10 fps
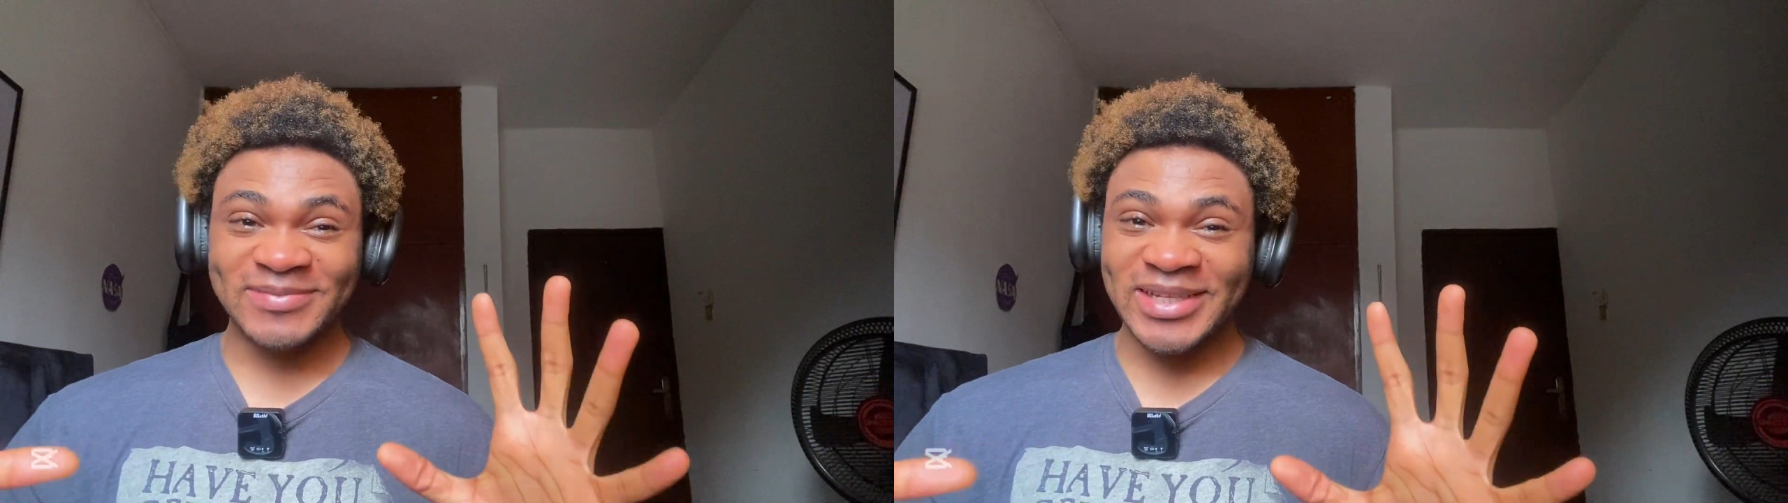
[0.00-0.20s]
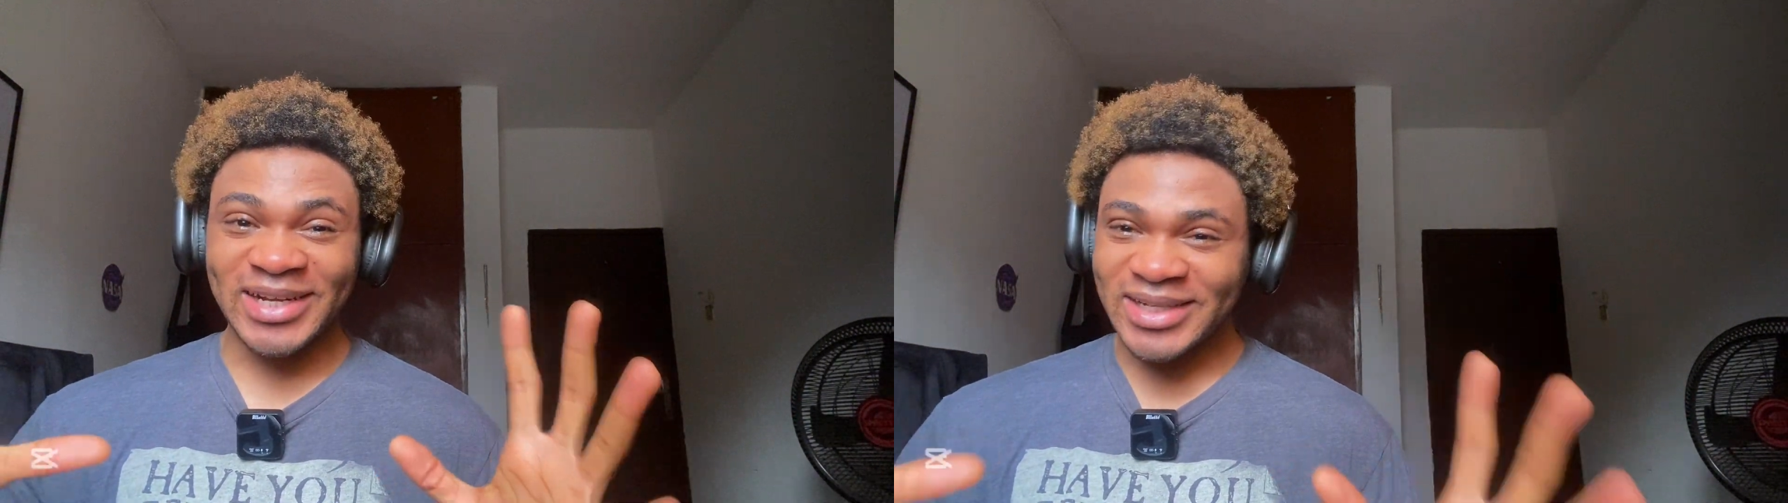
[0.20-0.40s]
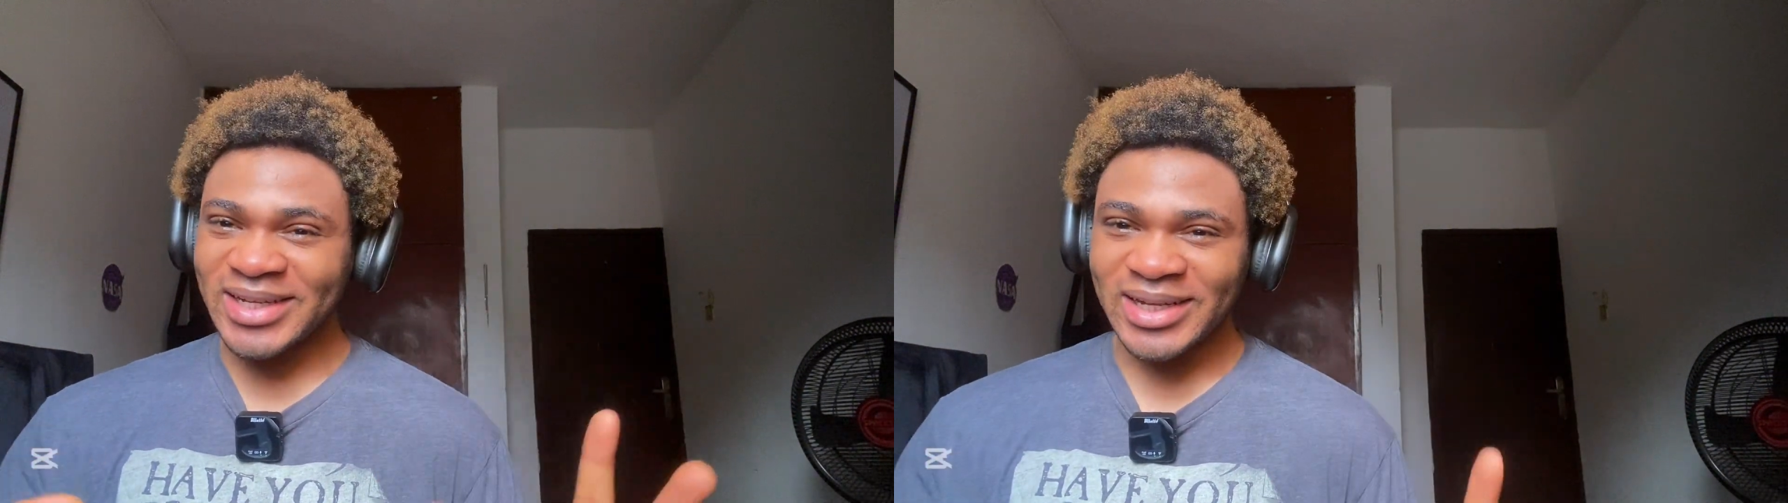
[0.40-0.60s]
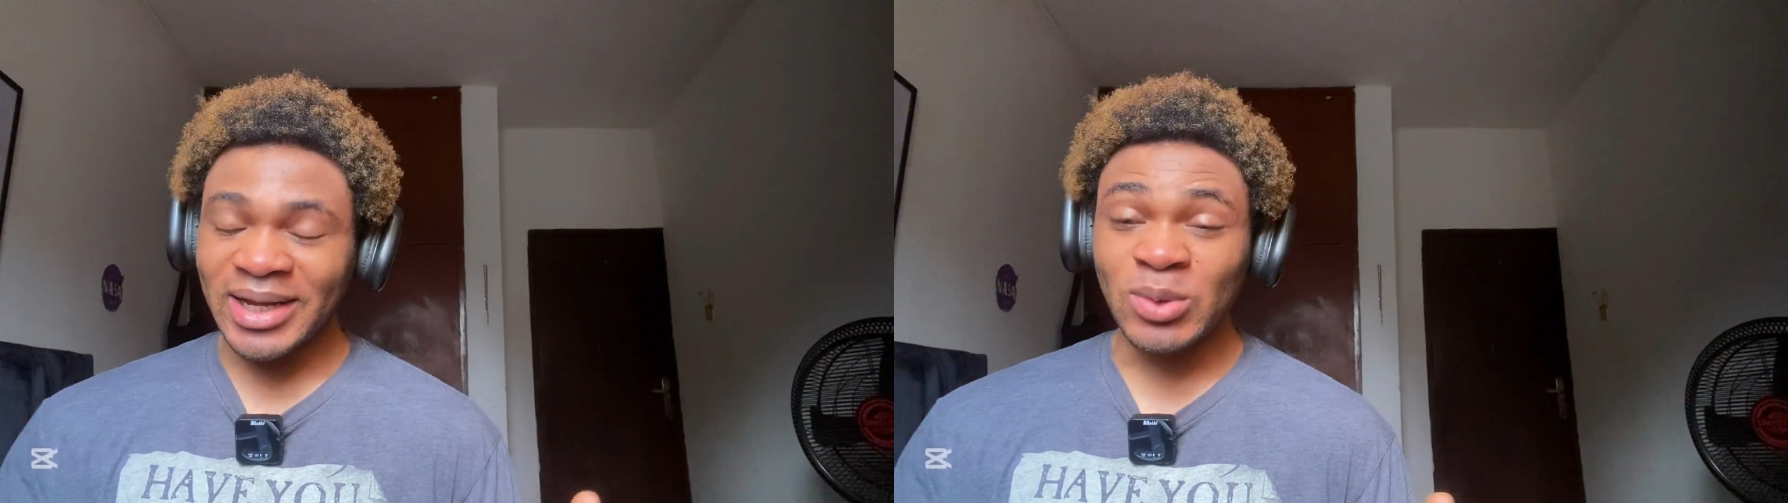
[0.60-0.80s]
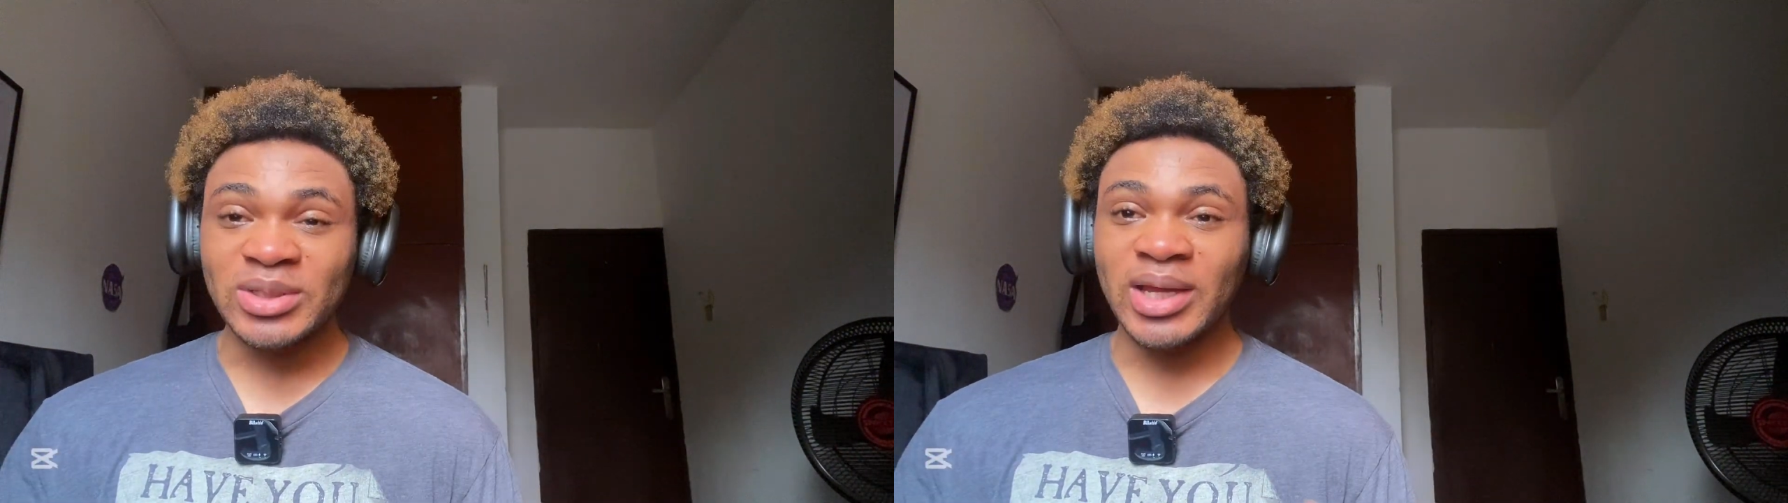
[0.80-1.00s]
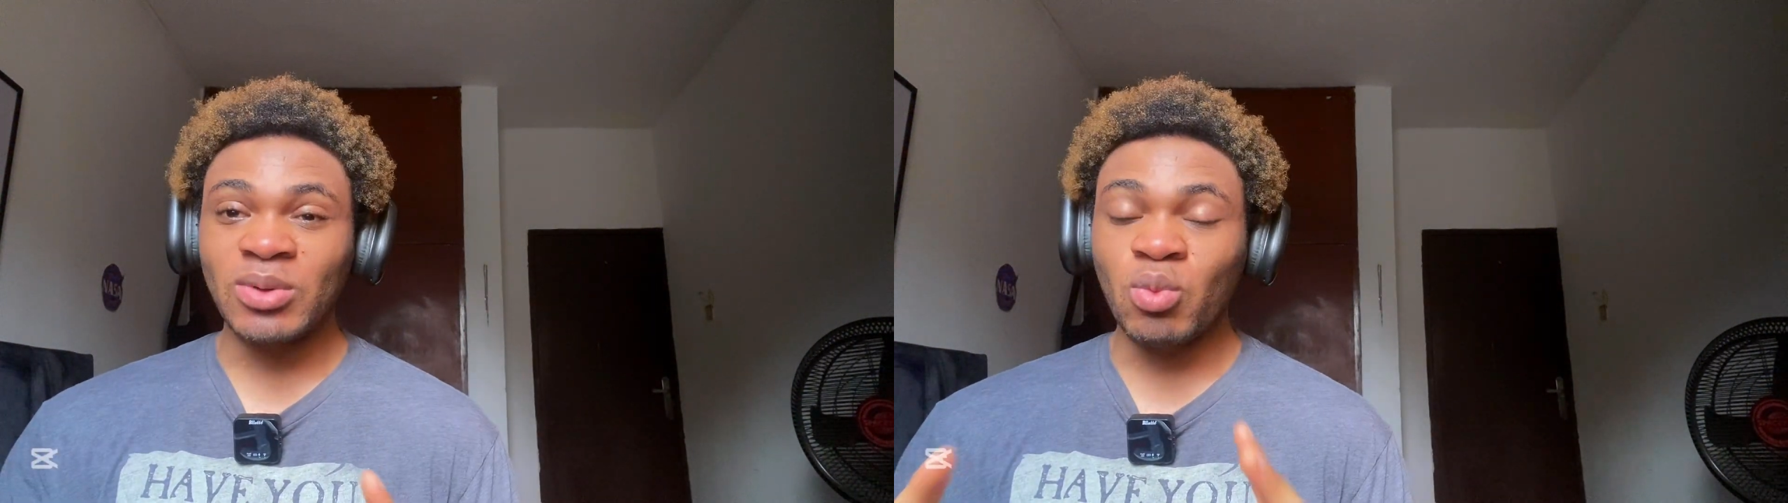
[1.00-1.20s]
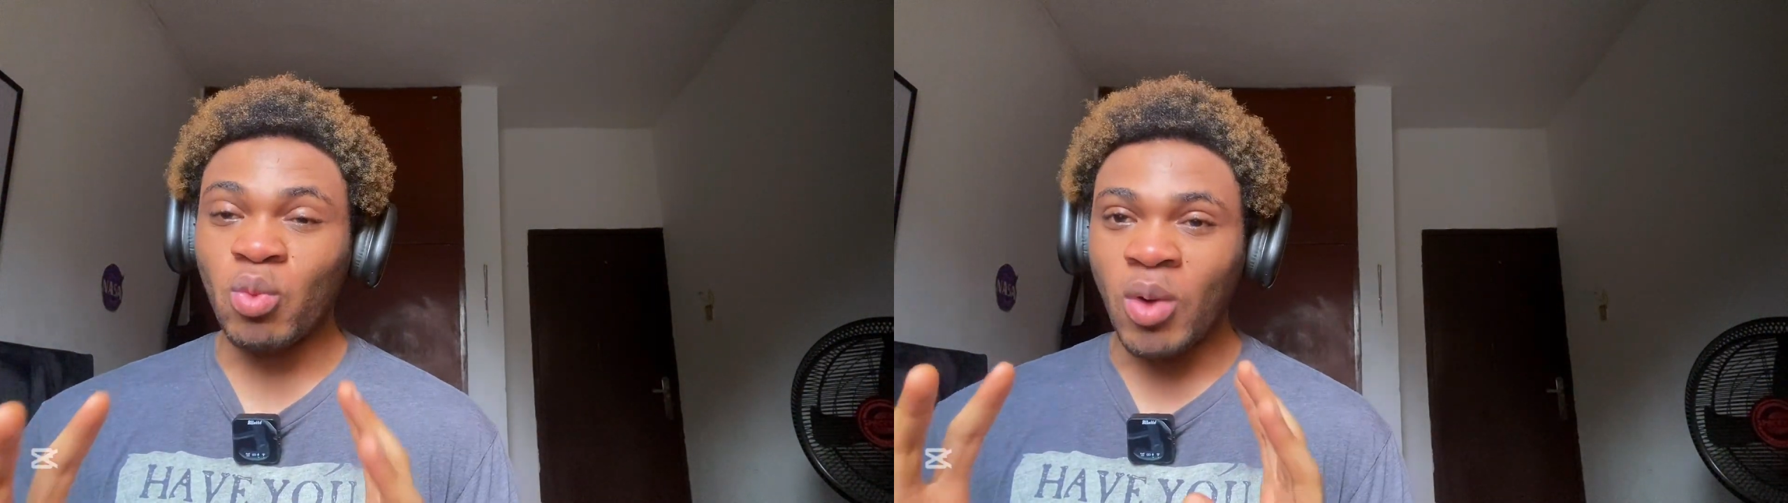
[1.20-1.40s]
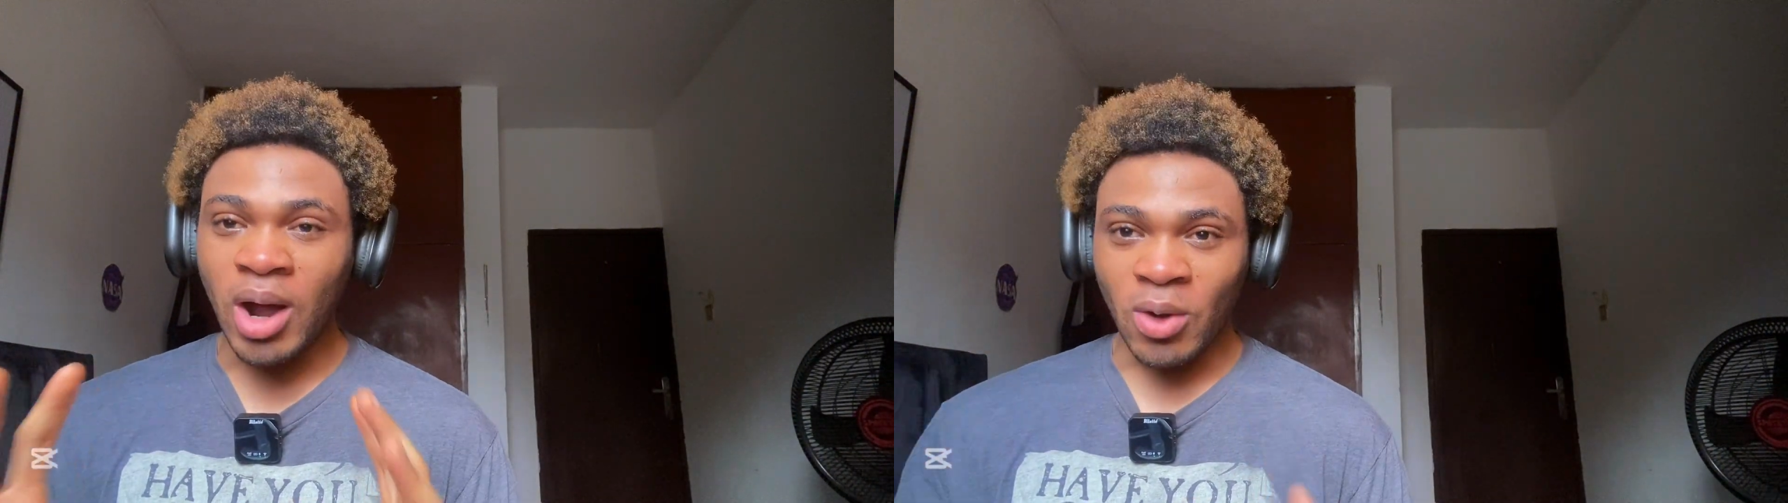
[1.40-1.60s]
tank. I was like,
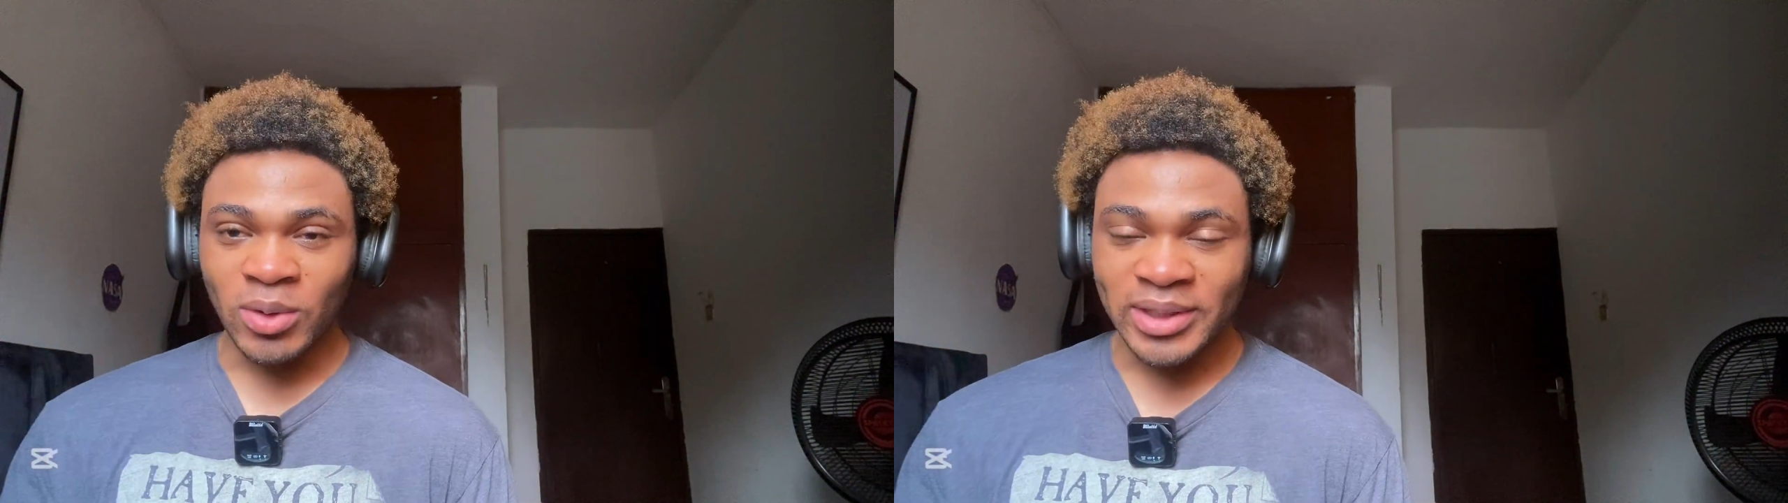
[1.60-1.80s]
wow,